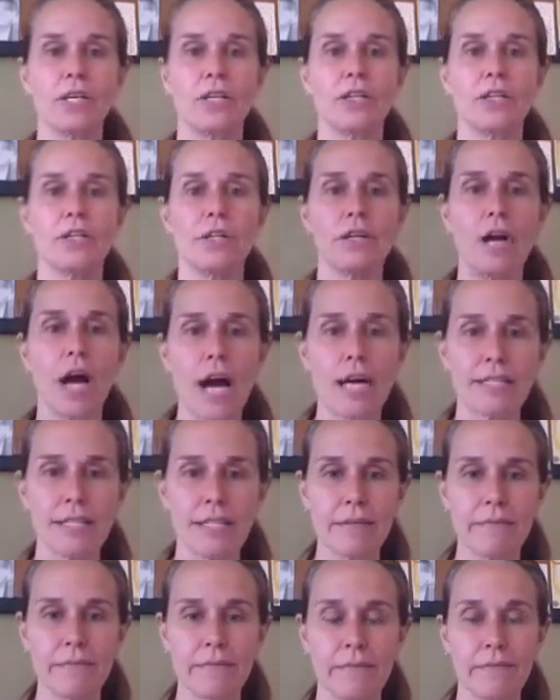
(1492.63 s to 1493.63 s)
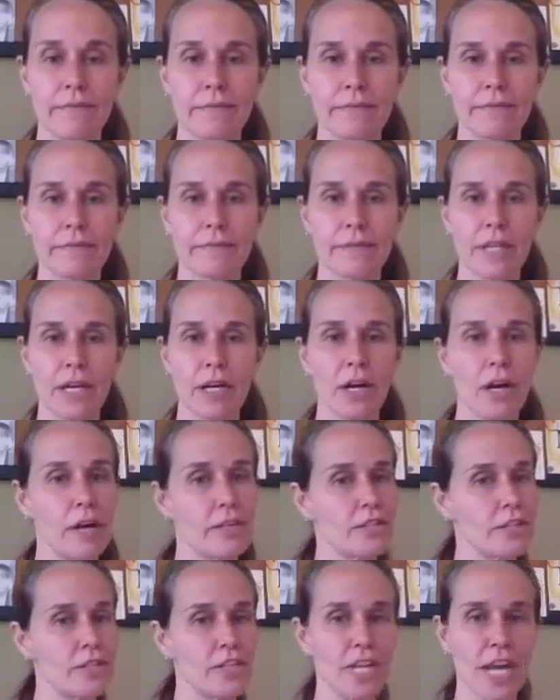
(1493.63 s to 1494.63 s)
cross them across
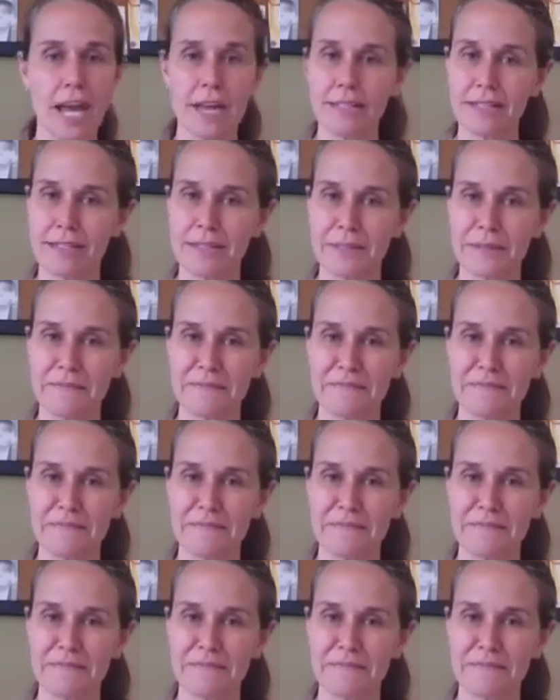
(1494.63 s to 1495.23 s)
our chest.